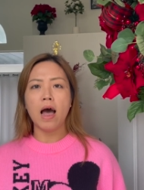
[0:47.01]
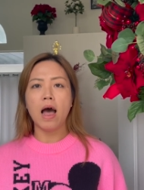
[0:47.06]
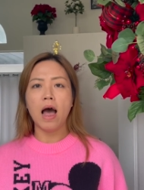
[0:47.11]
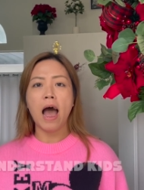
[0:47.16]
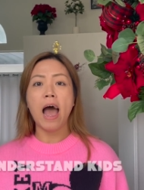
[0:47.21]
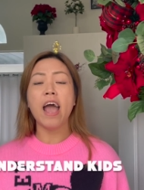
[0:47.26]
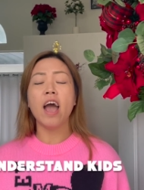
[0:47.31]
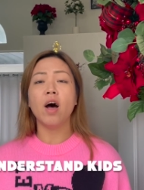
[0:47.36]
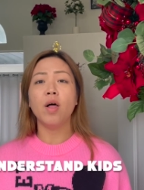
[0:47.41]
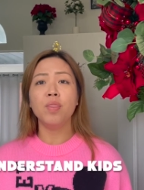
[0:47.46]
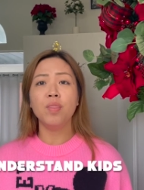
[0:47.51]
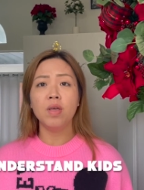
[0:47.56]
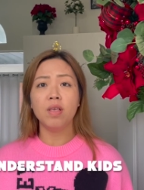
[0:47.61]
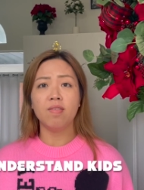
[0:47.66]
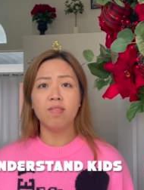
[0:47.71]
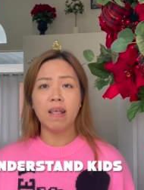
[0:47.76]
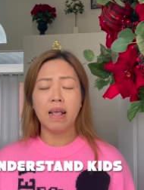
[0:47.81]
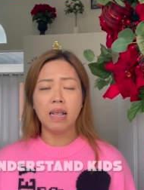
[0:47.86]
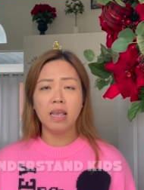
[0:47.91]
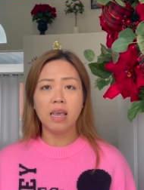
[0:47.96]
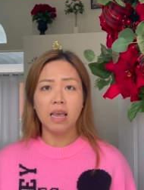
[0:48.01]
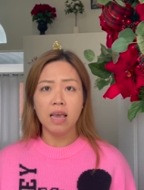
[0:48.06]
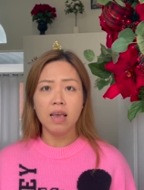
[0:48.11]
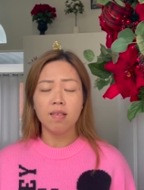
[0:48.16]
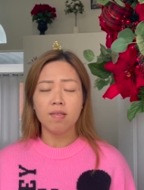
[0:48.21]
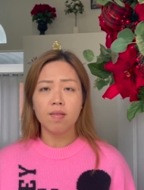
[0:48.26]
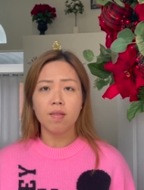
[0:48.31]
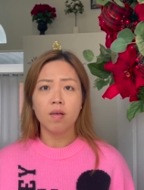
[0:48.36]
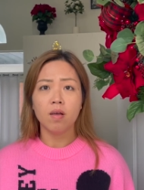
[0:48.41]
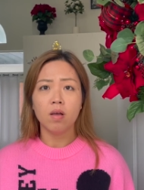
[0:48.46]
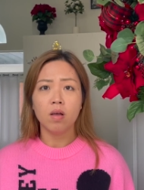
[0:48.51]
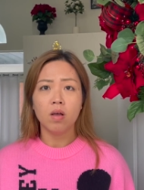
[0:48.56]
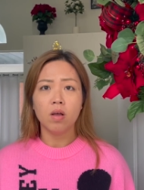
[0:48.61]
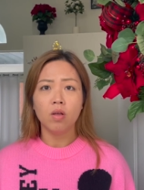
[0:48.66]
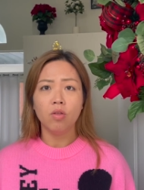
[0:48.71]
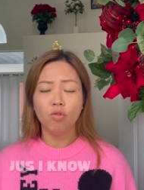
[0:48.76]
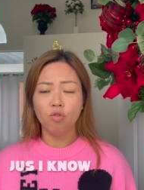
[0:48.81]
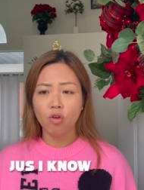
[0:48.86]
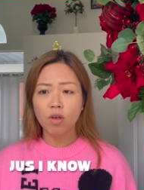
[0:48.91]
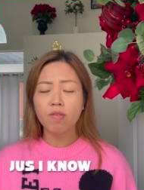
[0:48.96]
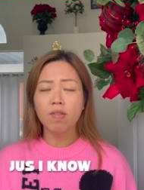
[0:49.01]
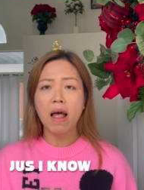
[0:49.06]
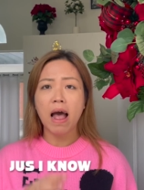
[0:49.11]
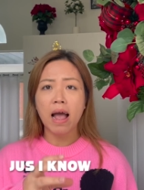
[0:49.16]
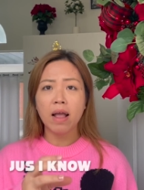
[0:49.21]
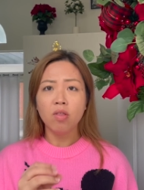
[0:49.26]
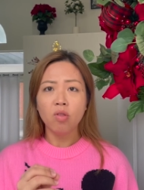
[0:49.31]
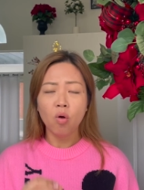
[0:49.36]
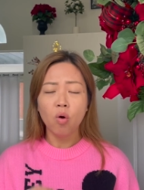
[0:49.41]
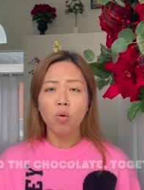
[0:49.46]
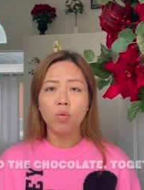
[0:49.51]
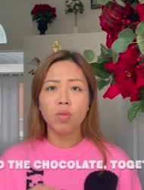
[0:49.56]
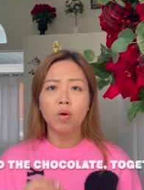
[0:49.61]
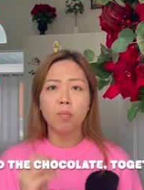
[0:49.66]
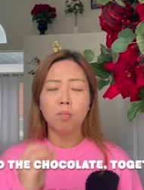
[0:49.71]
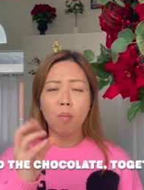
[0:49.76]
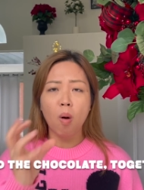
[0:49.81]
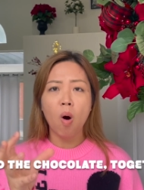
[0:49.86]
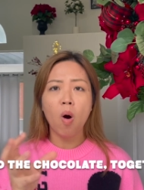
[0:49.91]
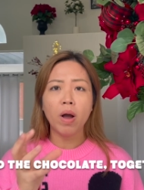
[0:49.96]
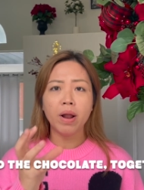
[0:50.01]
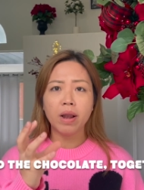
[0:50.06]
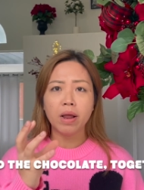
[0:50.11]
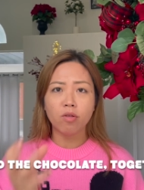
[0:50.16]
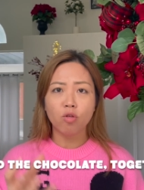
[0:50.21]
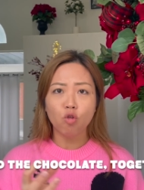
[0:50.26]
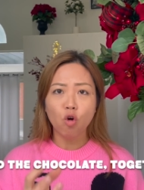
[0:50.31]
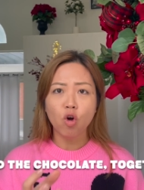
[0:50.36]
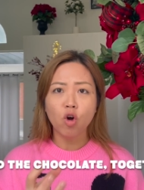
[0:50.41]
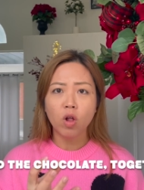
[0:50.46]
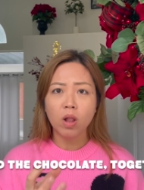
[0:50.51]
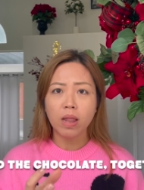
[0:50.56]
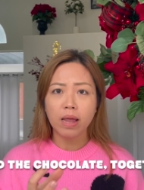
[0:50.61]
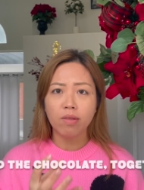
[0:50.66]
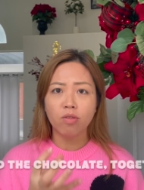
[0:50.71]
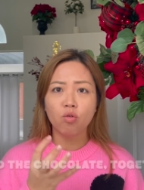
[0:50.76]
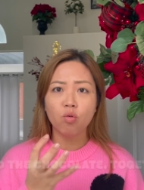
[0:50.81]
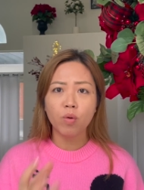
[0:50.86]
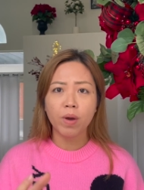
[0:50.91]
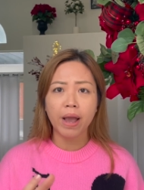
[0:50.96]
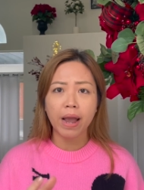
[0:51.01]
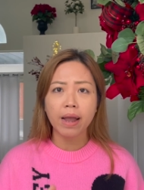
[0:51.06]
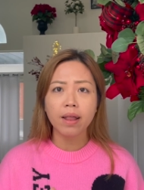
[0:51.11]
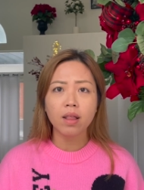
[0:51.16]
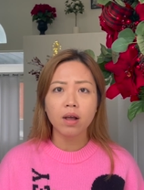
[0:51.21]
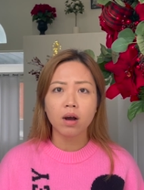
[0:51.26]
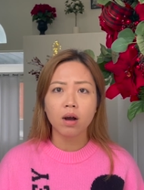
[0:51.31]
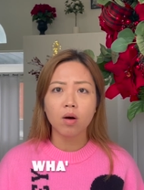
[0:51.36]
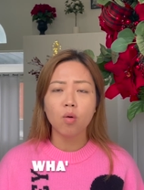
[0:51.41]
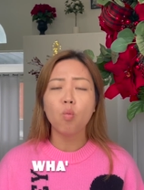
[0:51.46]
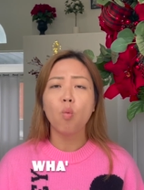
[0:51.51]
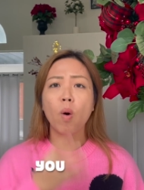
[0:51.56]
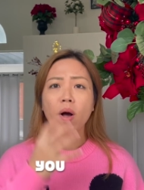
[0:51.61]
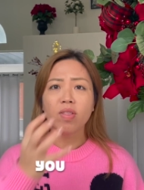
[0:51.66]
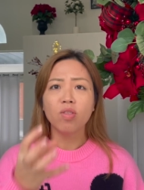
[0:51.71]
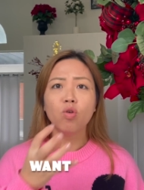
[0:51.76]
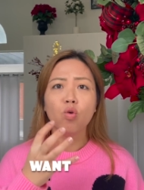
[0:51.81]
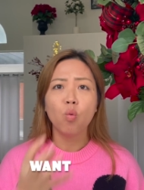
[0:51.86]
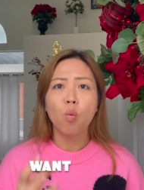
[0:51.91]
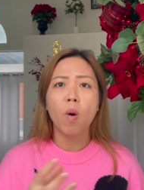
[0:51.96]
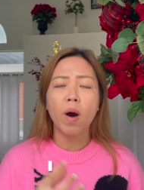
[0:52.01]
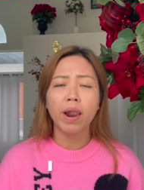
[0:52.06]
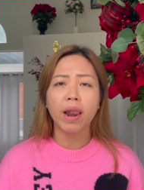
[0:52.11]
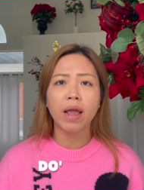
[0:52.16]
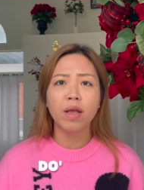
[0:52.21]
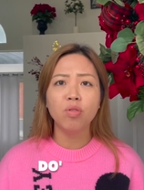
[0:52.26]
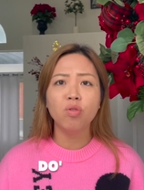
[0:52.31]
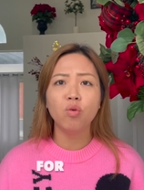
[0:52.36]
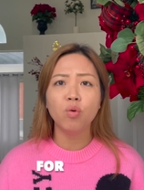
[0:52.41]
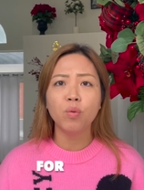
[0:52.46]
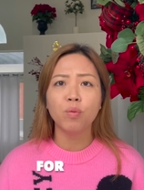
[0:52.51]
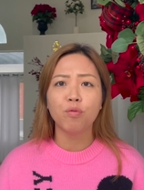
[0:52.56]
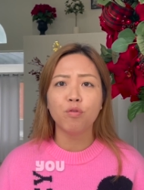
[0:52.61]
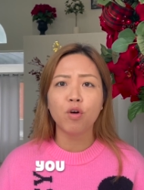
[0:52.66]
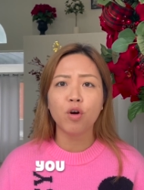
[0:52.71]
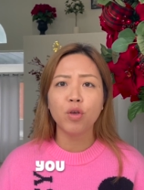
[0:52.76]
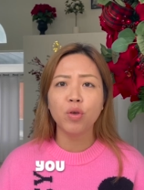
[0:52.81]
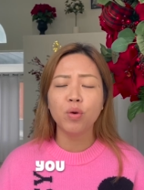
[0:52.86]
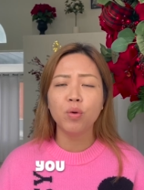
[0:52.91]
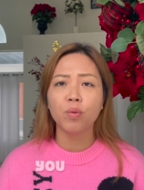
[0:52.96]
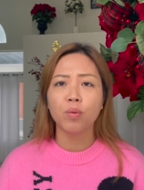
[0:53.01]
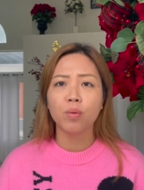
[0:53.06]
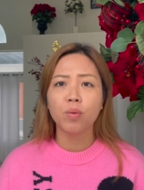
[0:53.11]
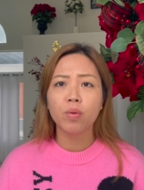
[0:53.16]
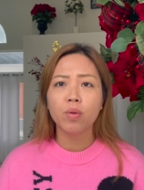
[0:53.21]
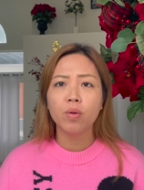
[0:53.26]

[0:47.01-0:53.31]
I understand kids. Just I know the ball and the chocolate together. What you want I do for you?